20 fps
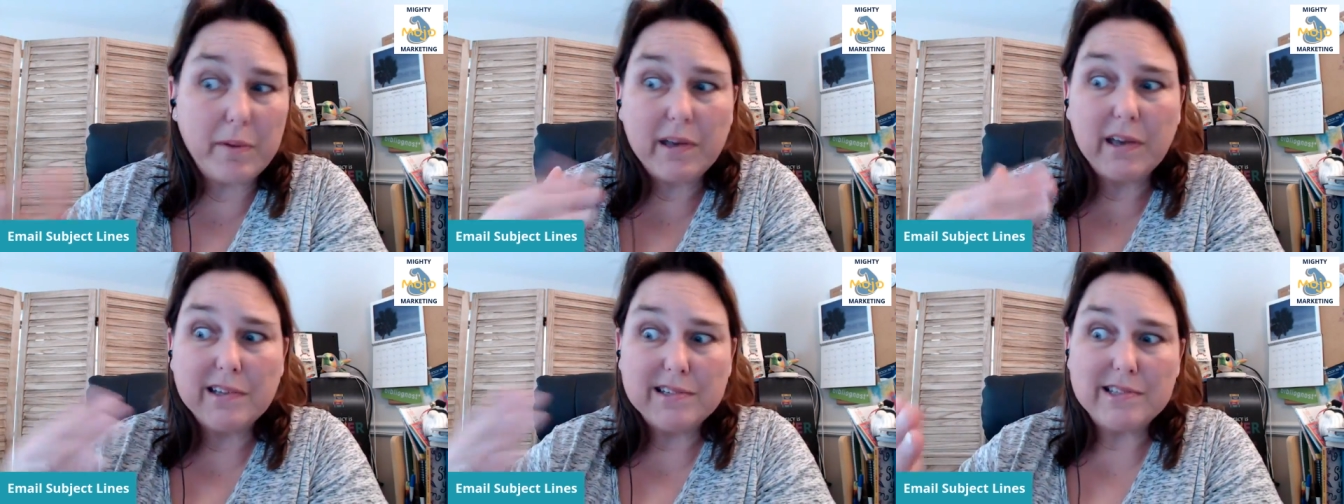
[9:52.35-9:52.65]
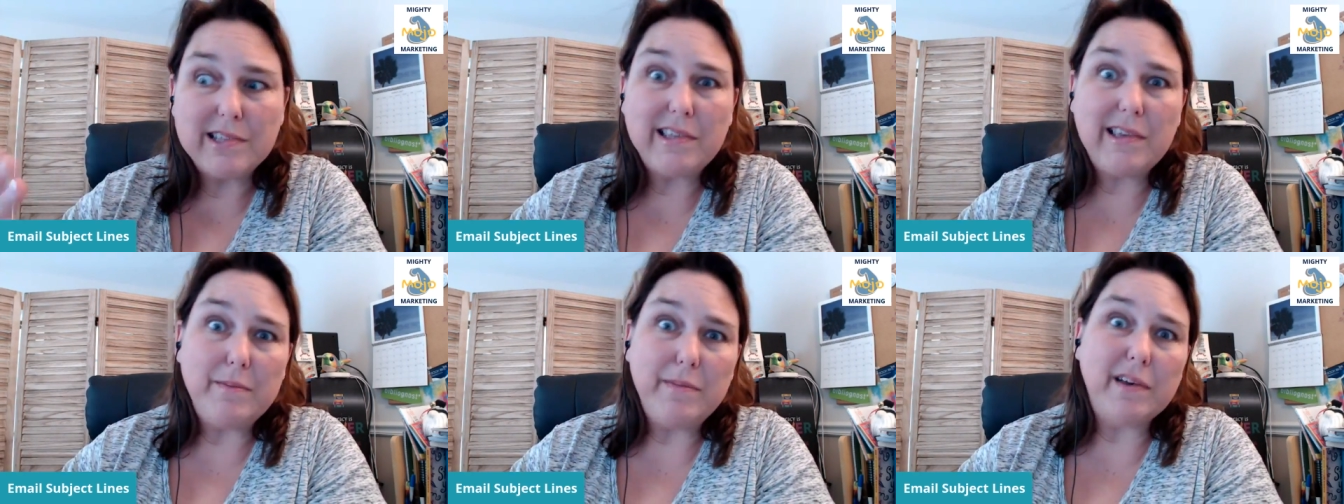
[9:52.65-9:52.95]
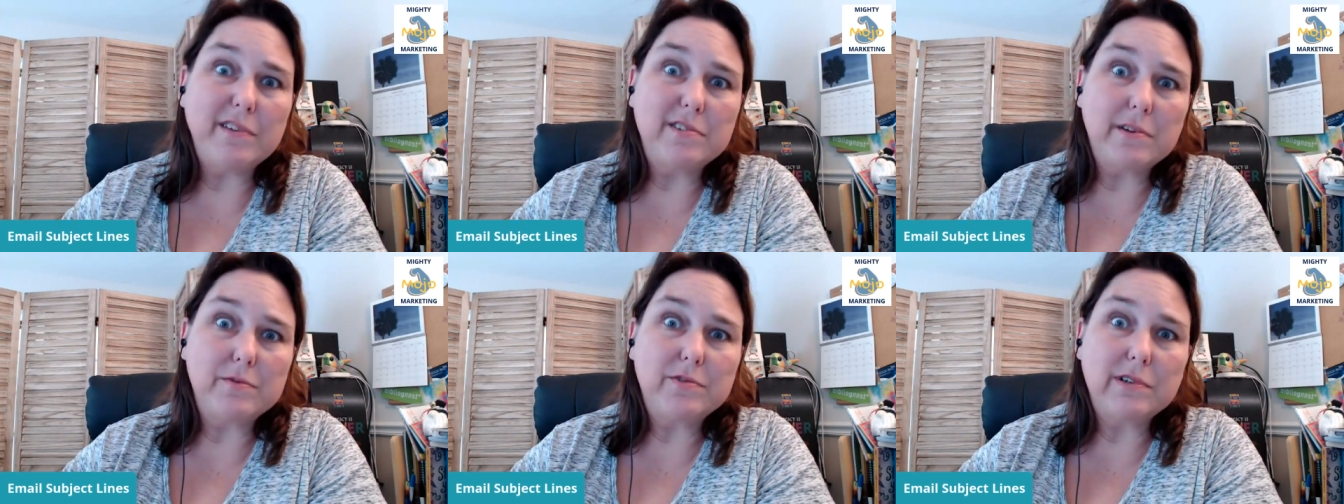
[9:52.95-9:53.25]
Because the
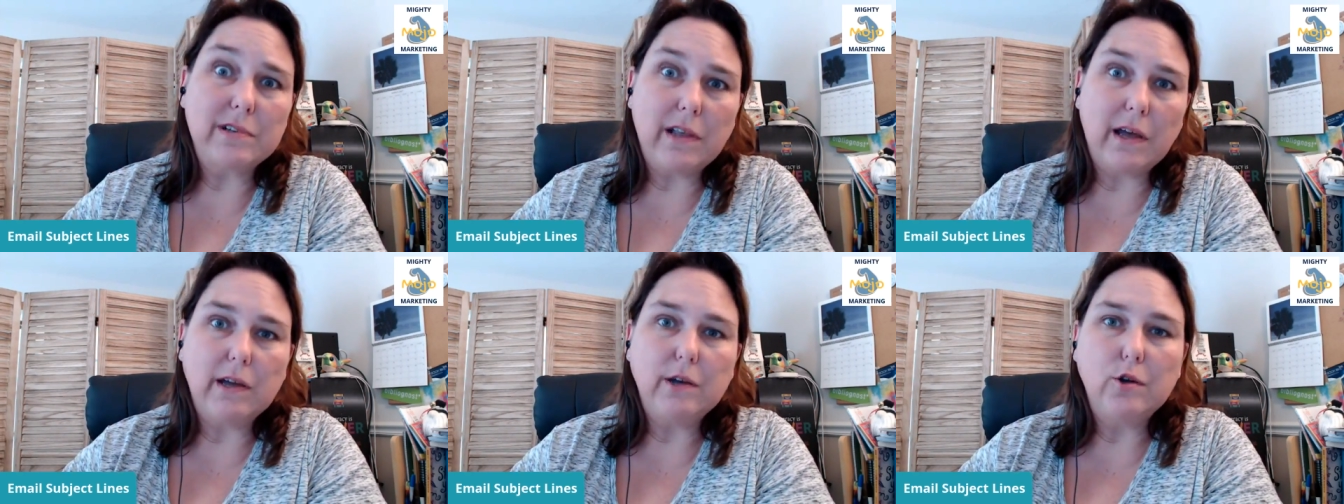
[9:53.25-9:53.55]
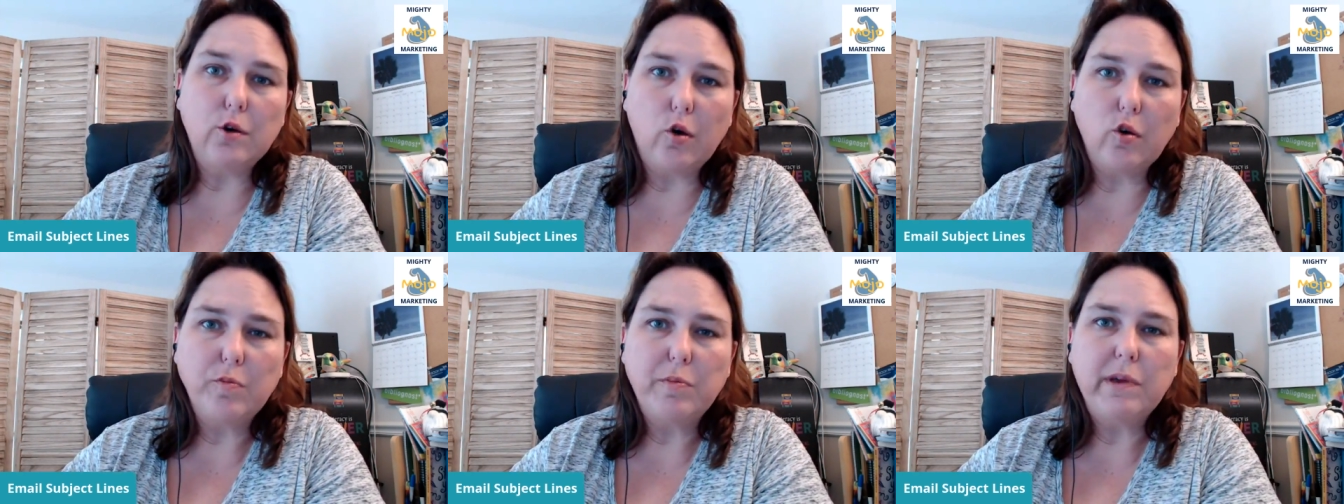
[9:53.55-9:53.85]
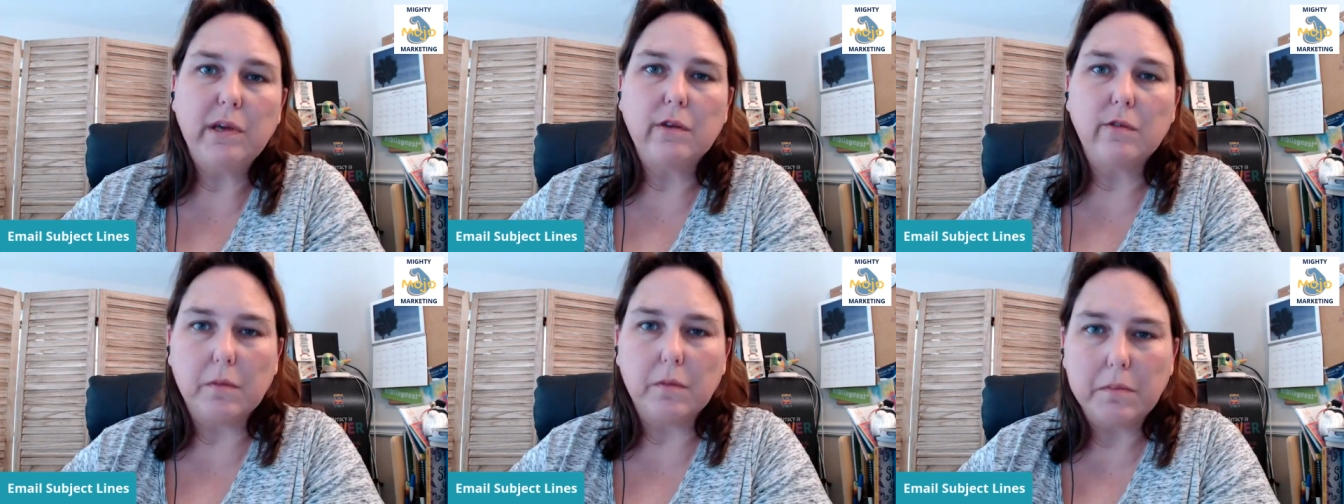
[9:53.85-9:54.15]
email subject line told
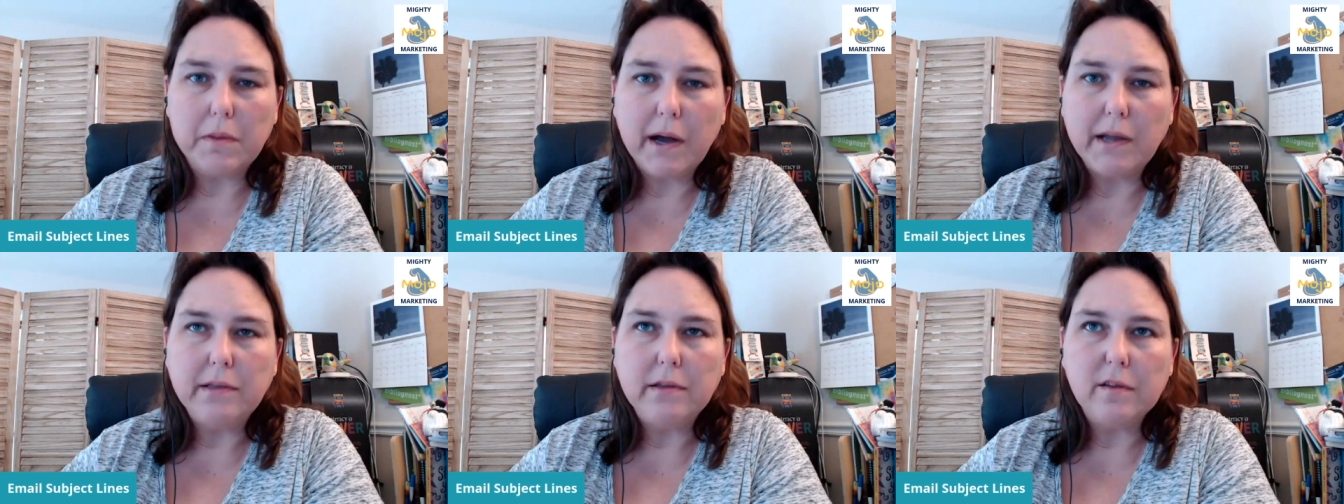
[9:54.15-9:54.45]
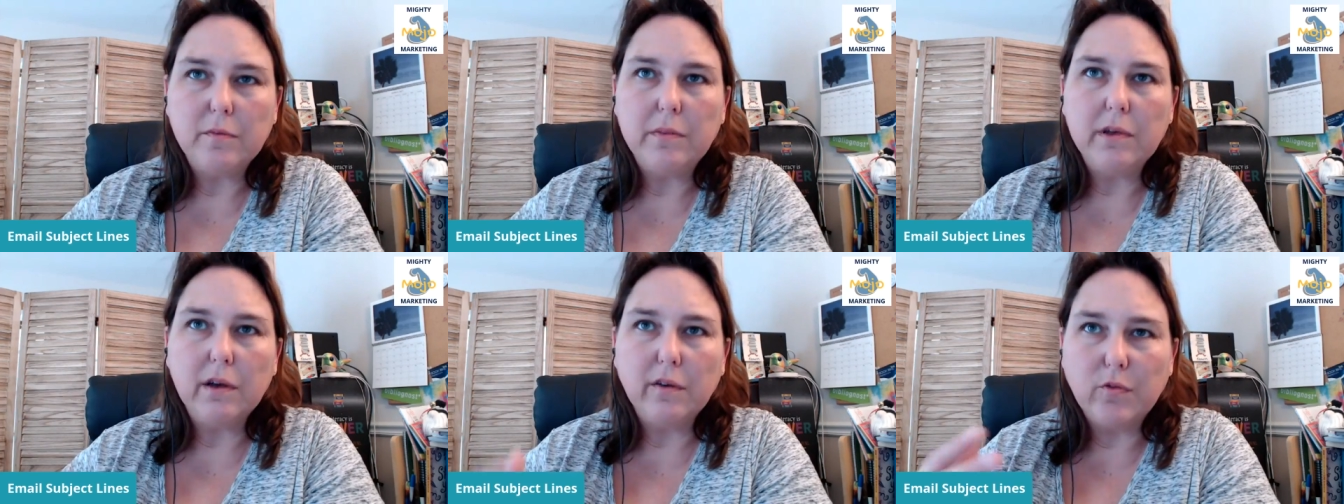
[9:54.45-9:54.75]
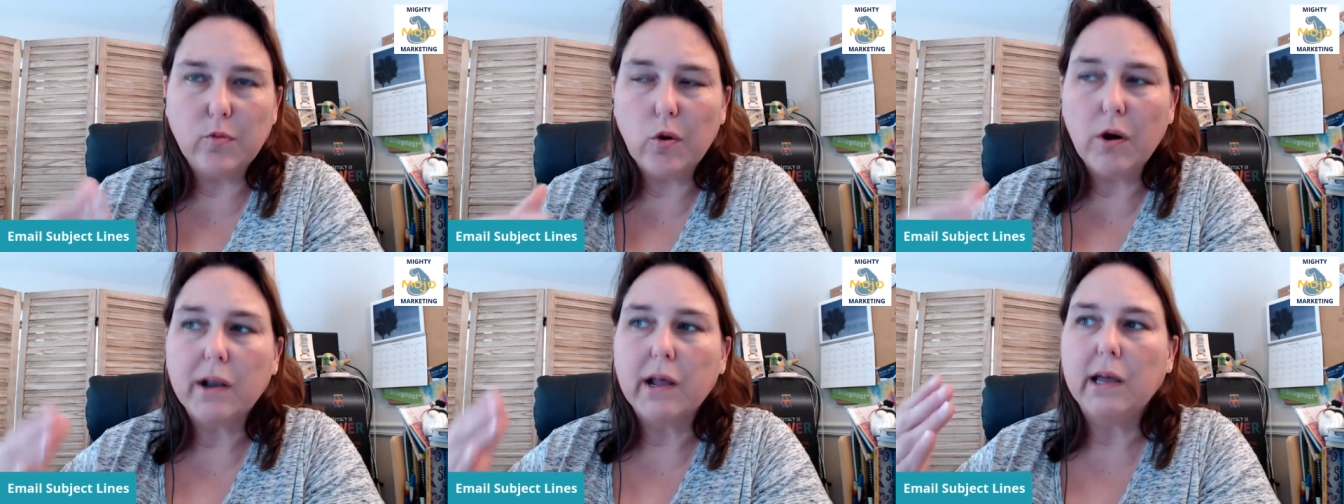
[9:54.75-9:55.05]
me and reminded me
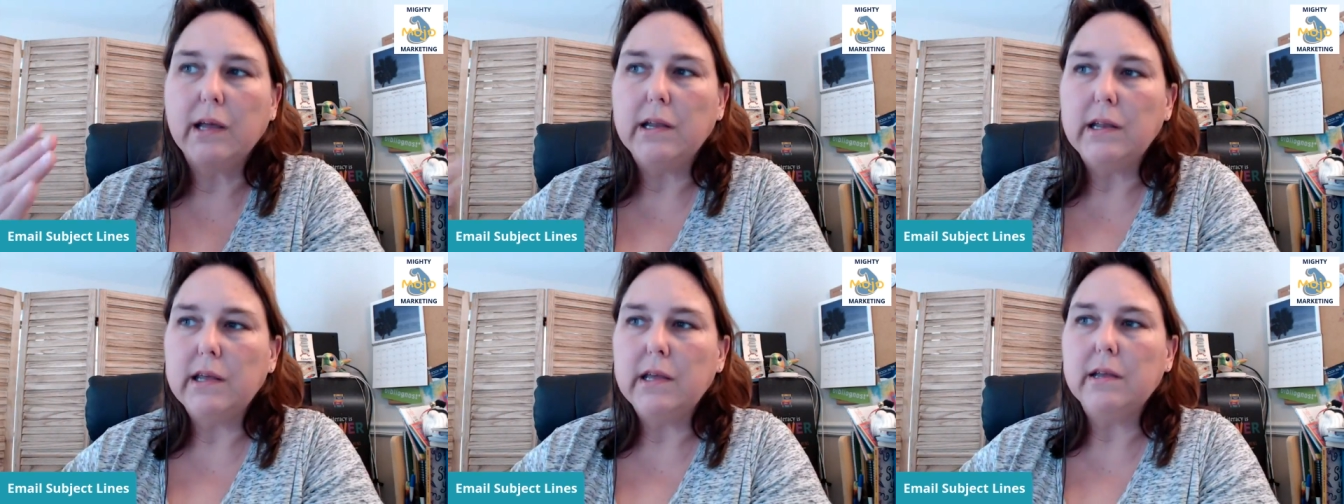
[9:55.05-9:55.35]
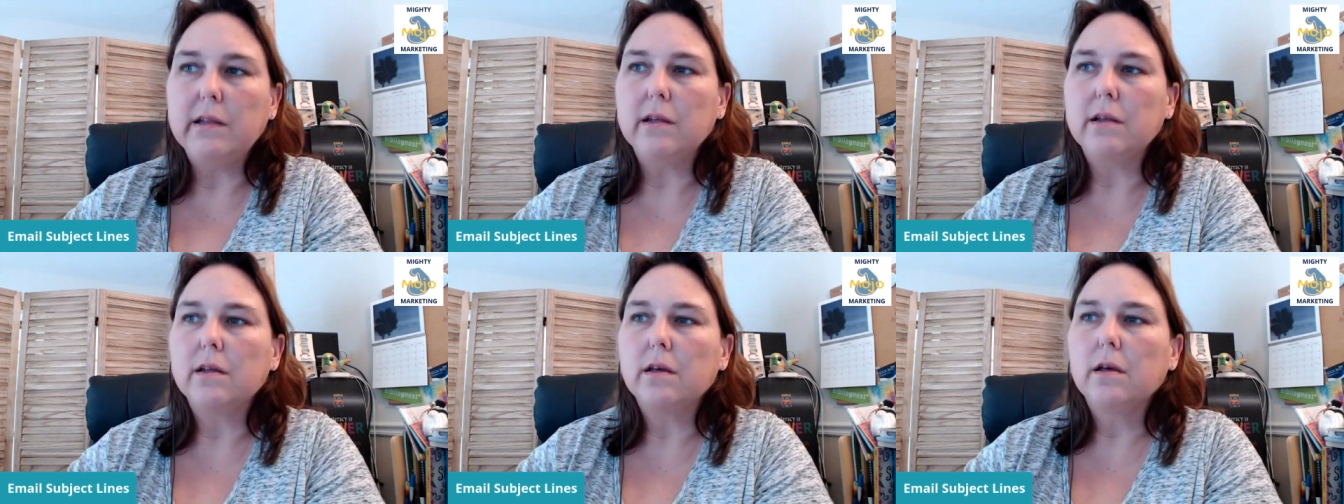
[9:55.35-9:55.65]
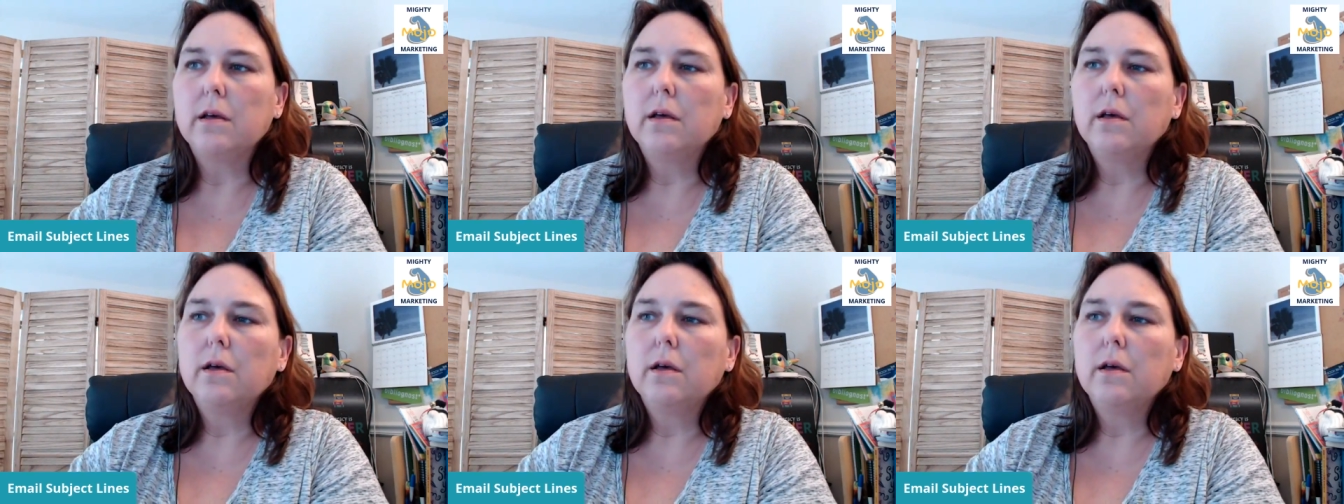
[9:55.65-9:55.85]
of what I needed.